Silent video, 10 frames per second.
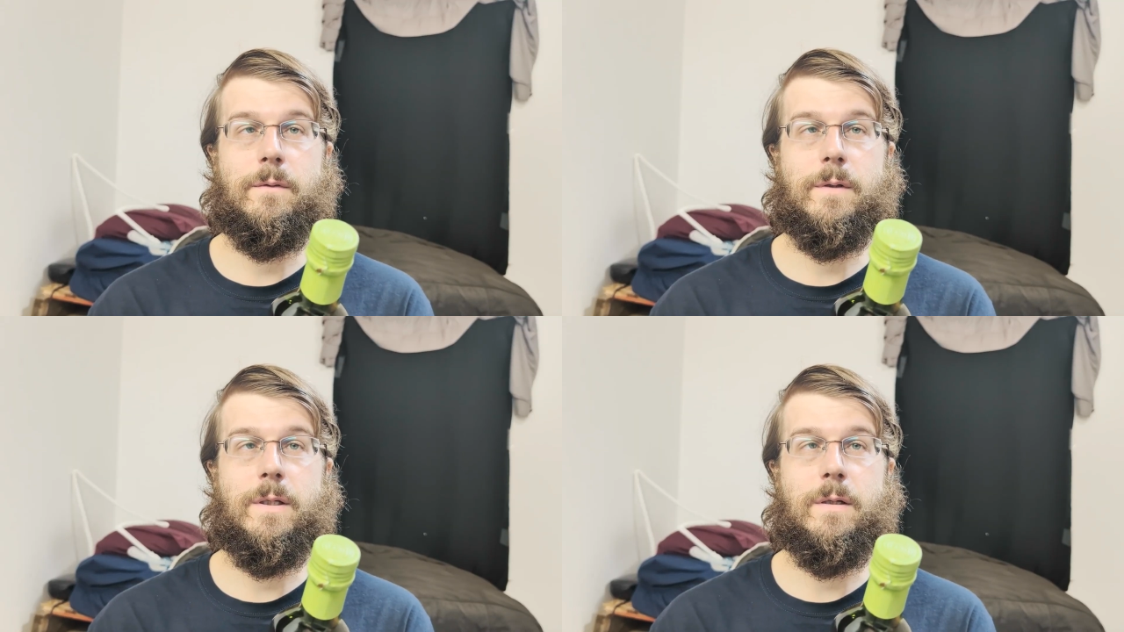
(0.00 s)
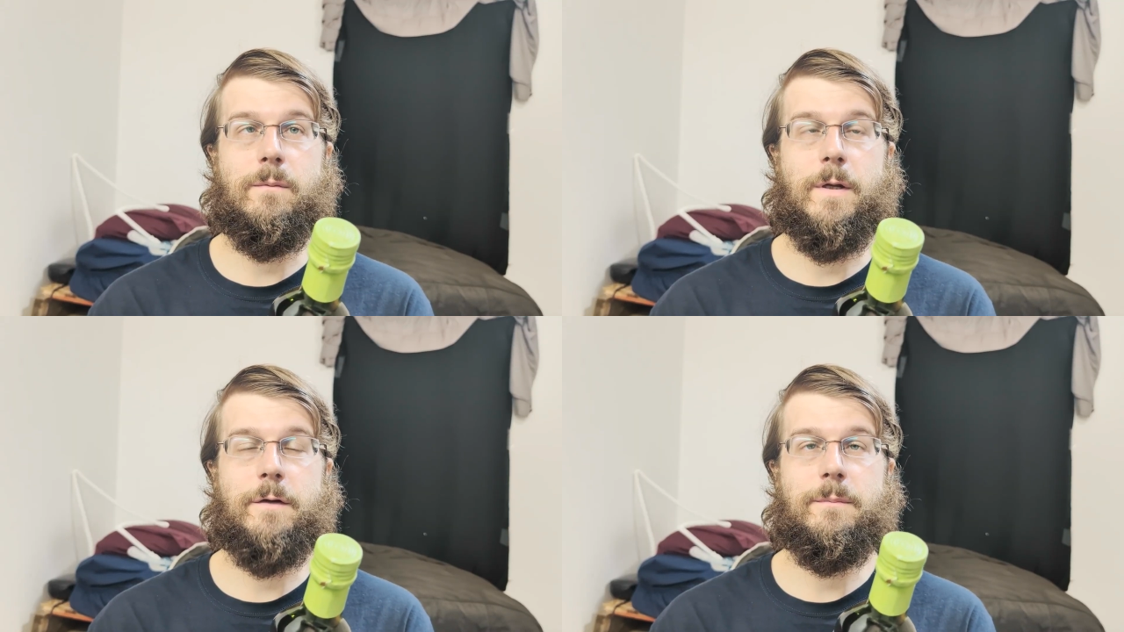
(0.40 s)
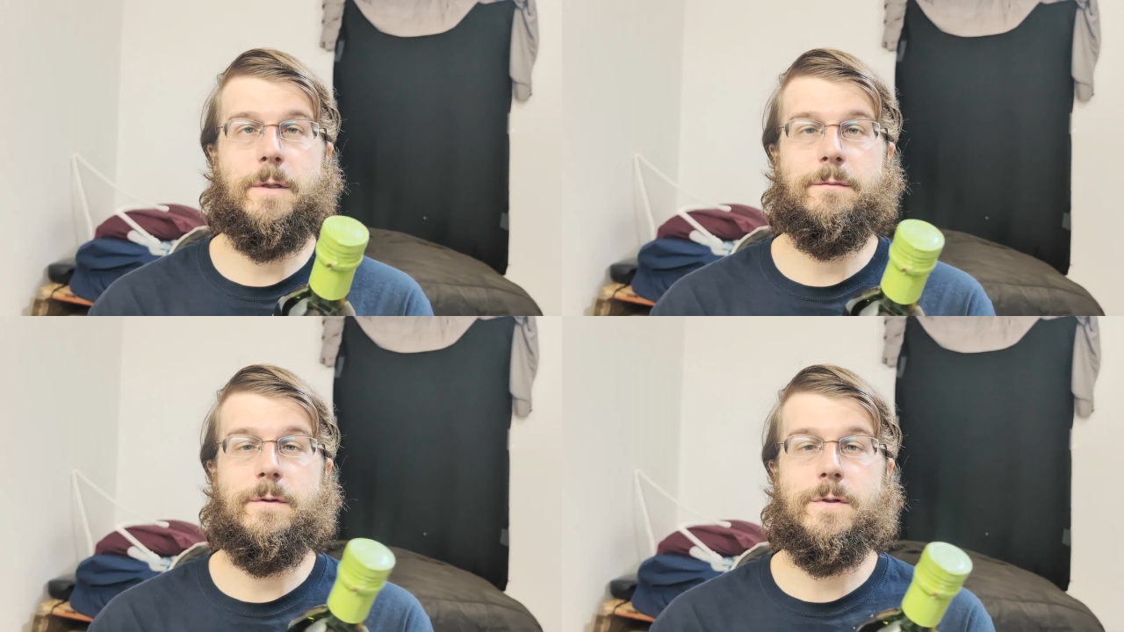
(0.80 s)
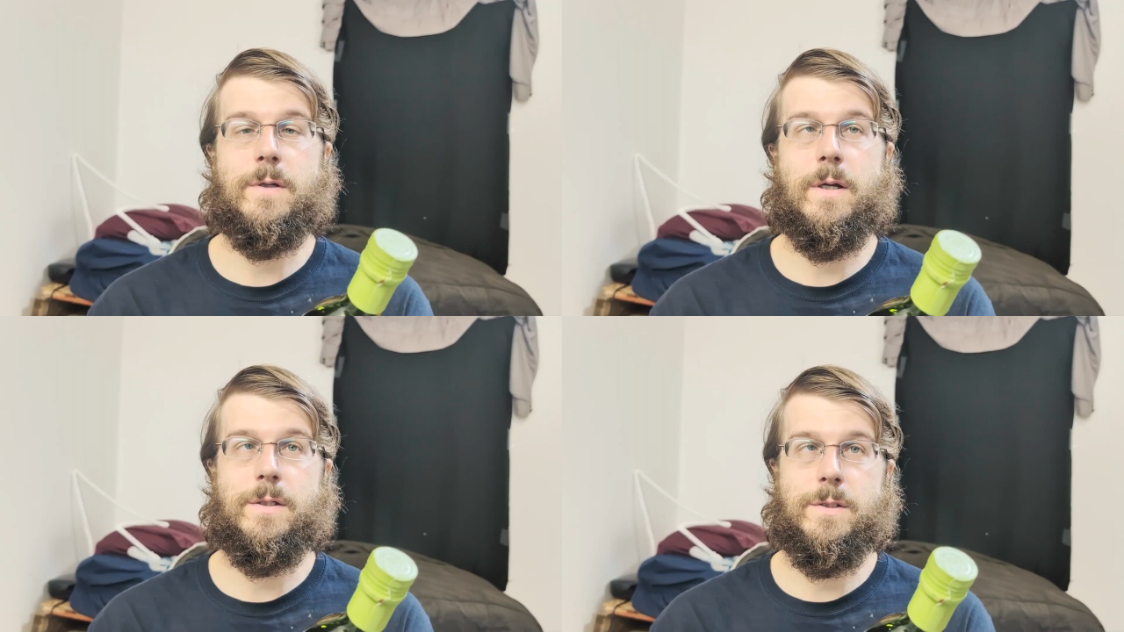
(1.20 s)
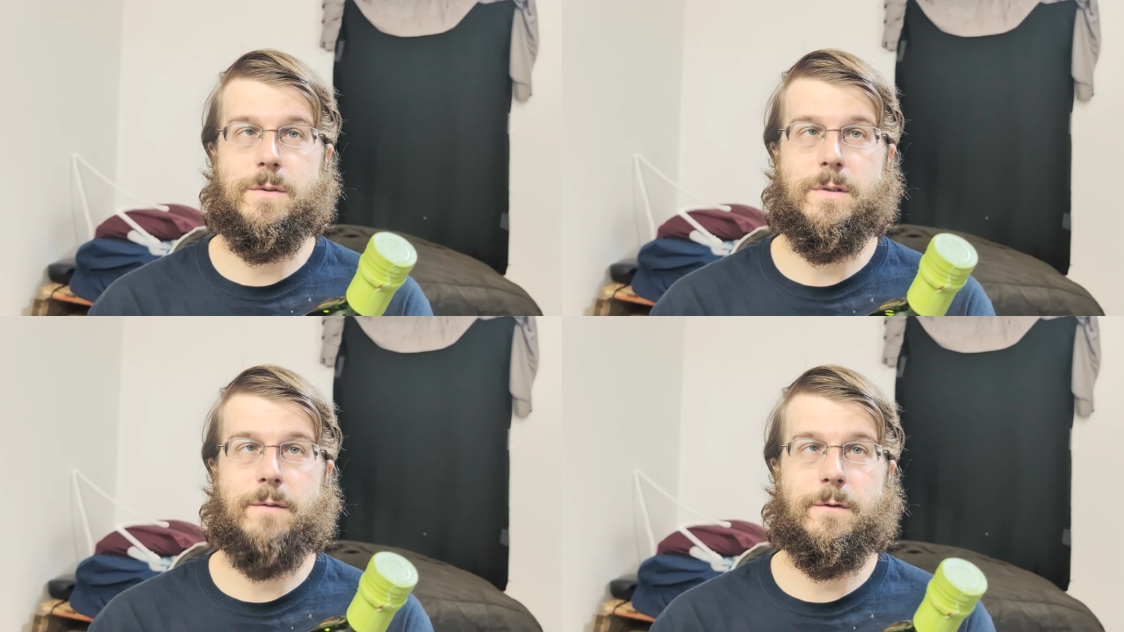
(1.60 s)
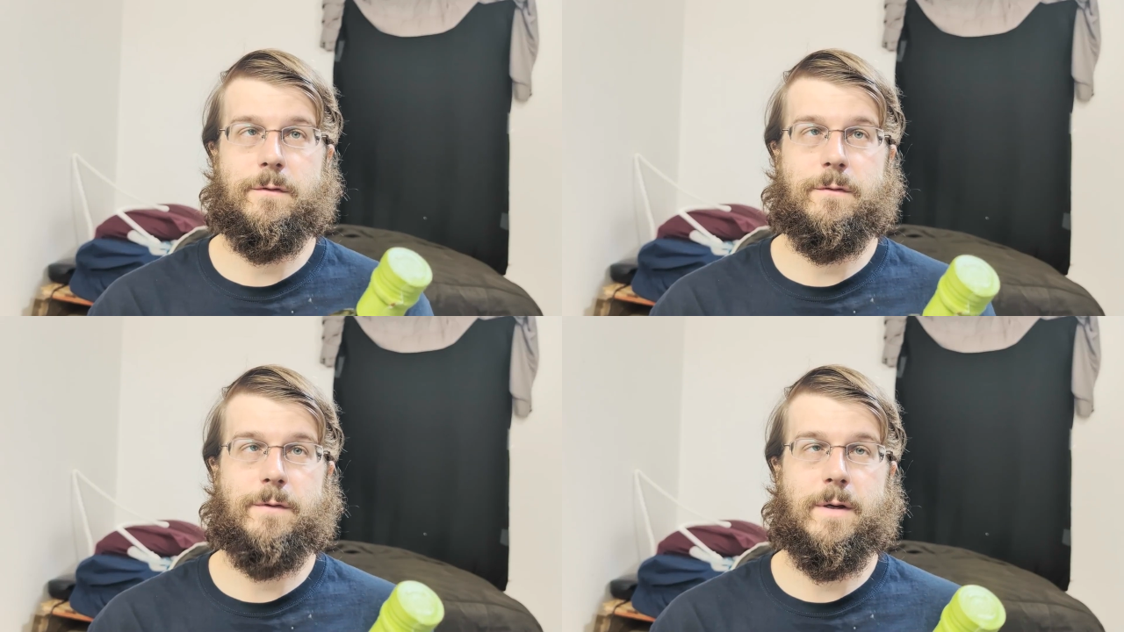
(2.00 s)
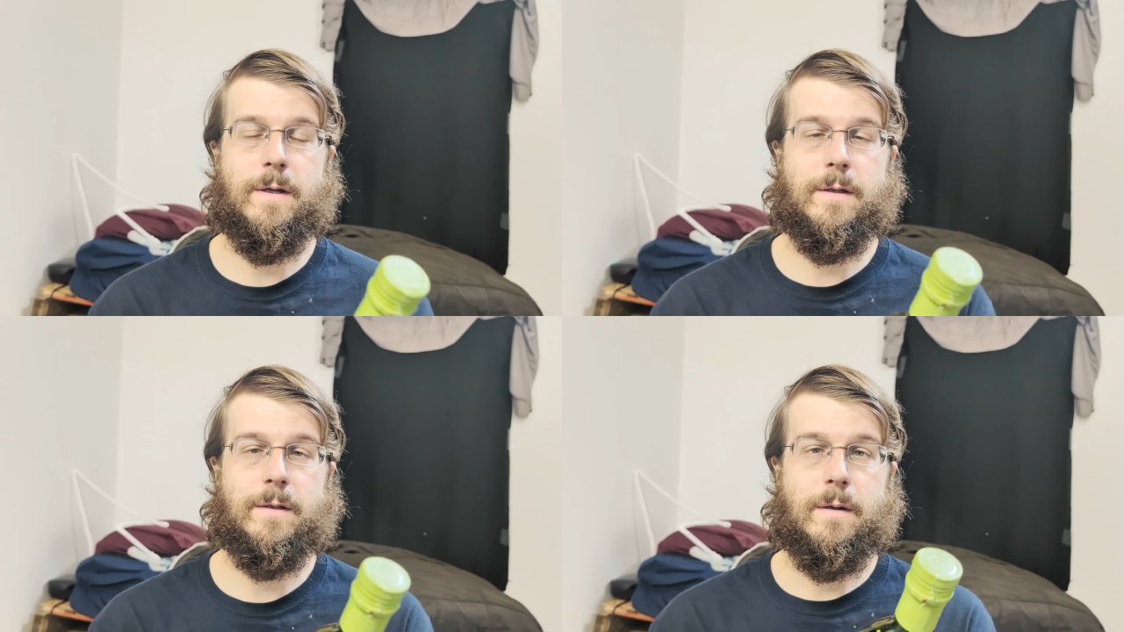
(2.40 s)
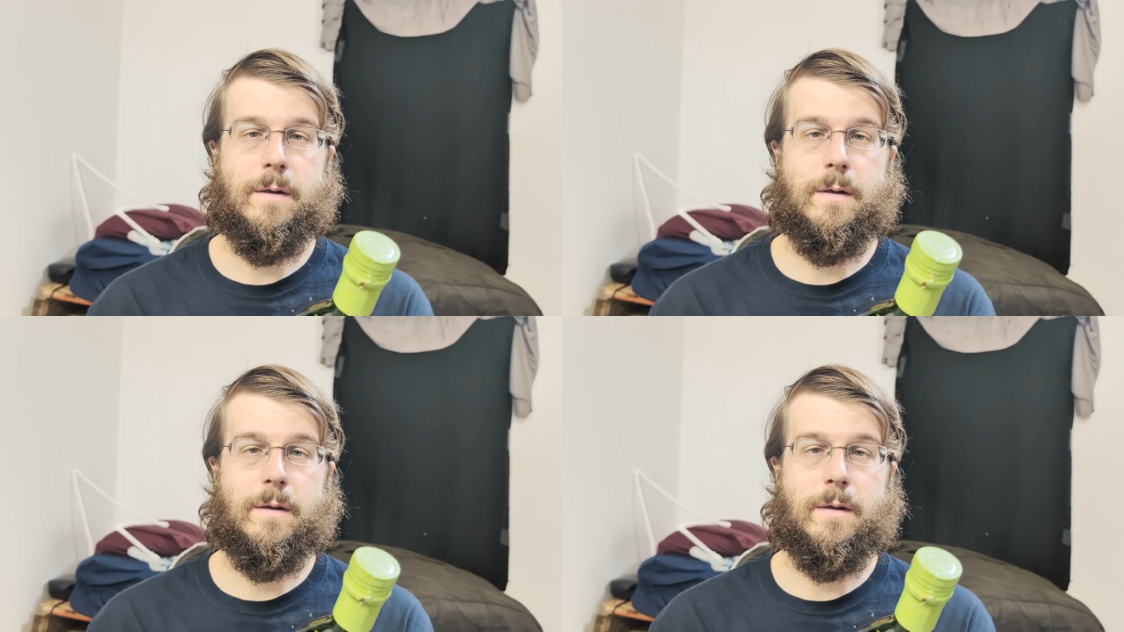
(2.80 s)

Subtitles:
keto regimen if you're trying to diversify